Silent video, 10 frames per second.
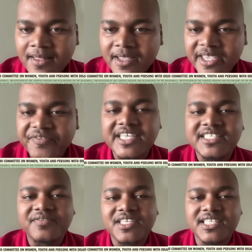
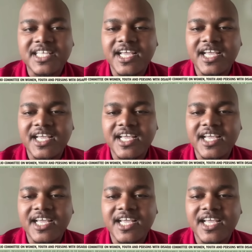effectively saying
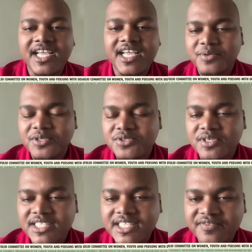these people were supposed
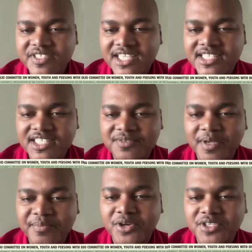to receive justice,
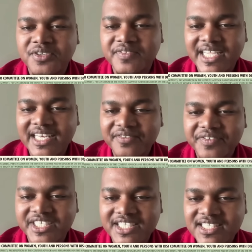but because of the
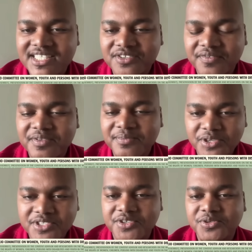inefficiencies of the
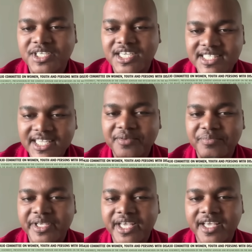prosecutors, the
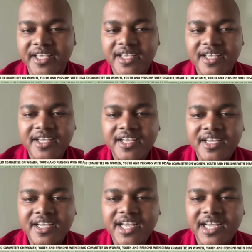NPA,
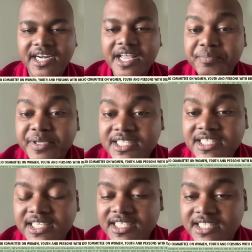a
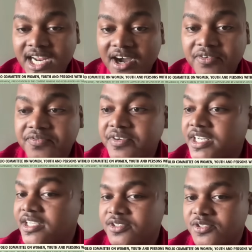rapist is now
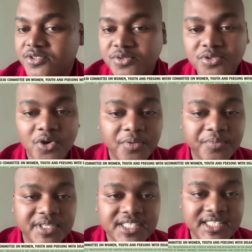free to roam
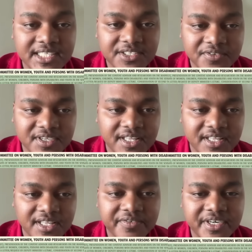the streets of South
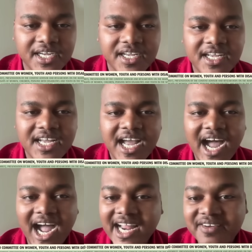Africa.
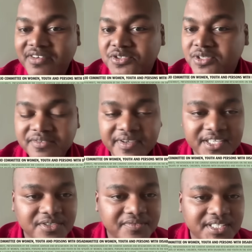I never saw the
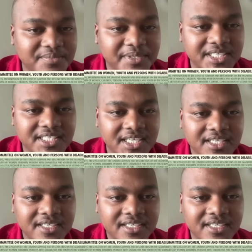face of this minister.